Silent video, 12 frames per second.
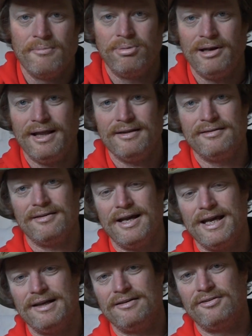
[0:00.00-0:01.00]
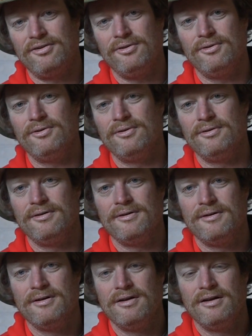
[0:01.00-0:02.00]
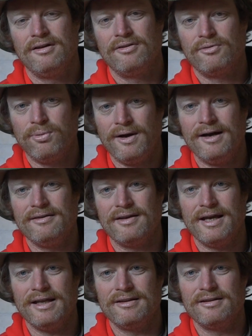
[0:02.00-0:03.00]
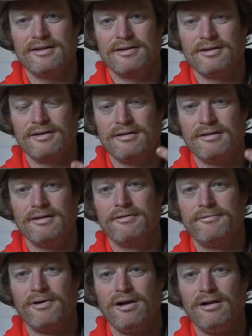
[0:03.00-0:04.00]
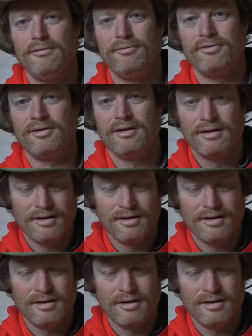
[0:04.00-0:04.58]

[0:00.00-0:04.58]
Plus, I had twice I had the valves,